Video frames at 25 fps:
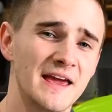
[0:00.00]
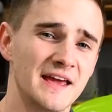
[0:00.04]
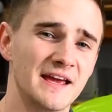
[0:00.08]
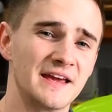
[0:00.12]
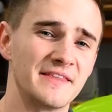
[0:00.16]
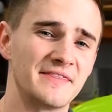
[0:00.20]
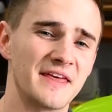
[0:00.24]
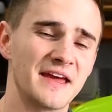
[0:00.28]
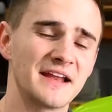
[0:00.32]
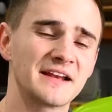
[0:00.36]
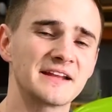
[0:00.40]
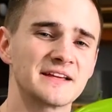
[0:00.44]

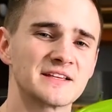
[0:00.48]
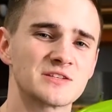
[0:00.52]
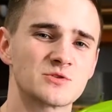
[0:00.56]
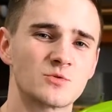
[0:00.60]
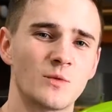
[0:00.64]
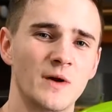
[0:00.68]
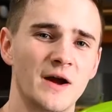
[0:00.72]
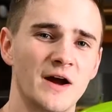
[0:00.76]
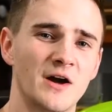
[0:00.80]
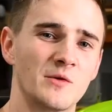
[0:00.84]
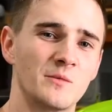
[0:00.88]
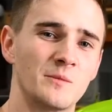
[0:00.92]
It then gets
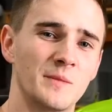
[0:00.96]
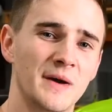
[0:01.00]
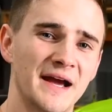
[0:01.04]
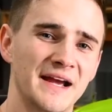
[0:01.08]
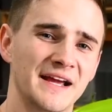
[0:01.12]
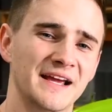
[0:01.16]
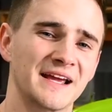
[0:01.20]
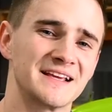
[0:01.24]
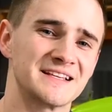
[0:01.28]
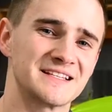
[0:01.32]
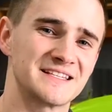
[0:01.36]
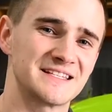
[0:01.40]
wound
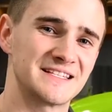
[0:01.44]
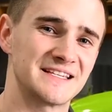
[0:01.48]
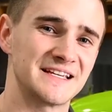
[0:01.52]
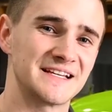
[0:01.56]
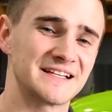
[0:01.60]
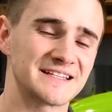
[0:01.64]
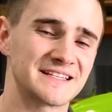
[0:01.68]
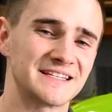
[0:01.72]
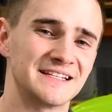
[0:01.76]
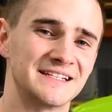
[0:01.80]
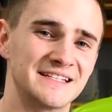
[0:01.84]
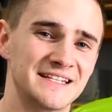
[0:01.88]
back
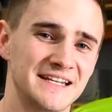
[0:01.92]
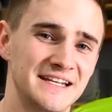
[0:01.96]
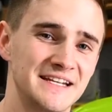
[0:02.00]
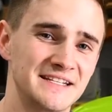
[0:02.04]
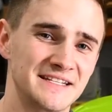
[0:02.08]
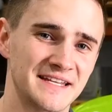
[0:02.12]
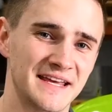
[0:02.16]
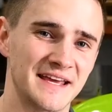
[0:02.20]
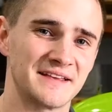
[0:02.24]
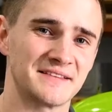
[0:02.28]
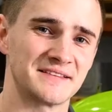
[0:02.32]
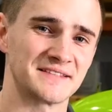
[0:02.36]
6
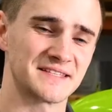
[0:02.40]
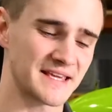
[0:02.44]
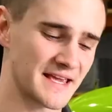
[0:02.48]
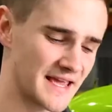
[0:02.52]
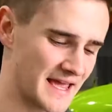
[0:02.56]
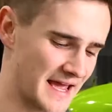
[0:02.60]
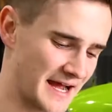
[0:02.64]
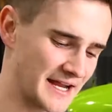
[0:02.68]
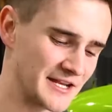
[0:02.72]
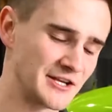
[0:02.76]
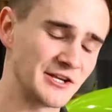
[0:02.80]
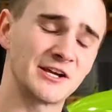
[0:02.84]
detents
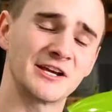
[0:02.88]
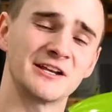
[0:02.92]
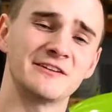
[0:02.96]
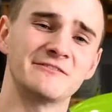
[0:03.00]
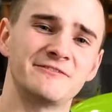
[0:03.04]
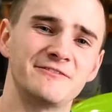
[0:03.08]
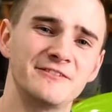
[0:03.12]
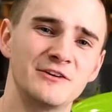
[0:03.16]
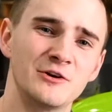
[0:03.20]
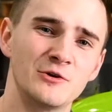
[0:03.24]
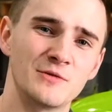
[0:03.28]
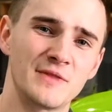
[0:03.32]
and you can
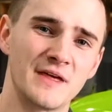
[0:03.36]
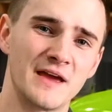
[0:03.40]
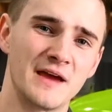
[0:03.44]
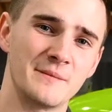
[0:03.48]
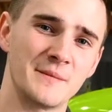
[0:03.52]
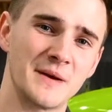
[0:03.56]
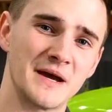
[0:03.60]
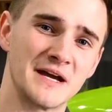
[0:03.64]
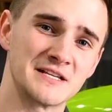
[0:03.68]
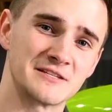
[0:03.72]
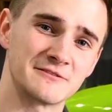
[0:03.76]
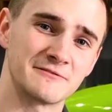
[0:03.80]
feel
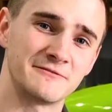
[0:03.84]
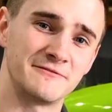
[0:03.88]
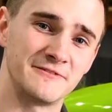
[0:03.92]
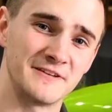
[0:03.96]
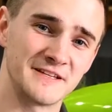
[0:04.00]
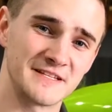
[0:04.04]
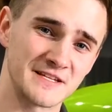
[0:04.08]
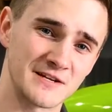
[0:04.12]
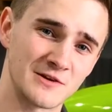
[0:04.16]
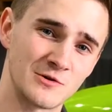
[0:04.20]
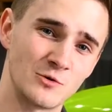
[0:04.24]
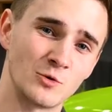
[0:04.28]
them as
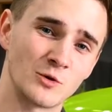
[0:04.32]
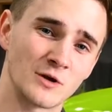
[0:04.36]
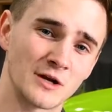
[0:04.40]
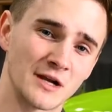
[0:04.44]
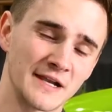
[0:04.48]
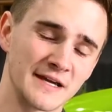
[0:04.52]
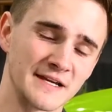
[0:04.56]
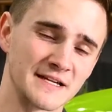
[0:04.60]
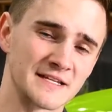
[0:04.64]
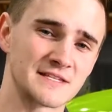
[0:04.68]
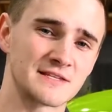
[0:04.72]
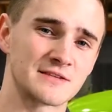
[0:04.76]
physical
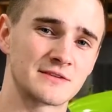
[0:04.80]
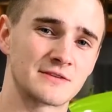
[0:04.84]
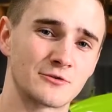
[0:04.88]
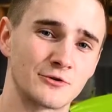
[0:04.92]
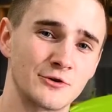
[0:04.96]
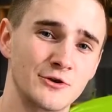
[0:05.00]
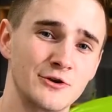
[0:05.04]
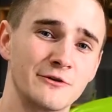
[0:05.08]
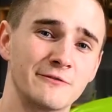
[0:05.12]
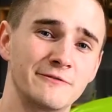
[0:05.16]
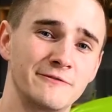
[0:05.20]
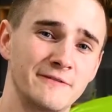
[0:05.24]
clicks
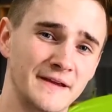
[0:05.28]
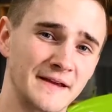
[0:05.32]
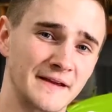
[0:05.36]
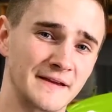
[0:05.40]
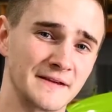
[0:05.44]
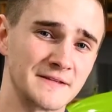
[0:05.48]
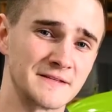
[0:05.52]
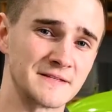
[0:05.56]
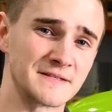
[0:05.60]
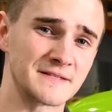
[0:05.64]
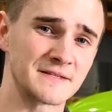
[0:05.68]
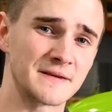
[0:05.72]
through your
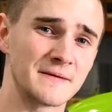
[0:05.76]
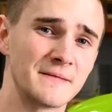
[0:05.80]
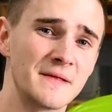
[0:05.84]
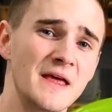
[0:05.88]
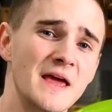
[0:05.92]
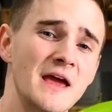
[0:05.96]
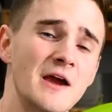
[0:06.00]
fingers.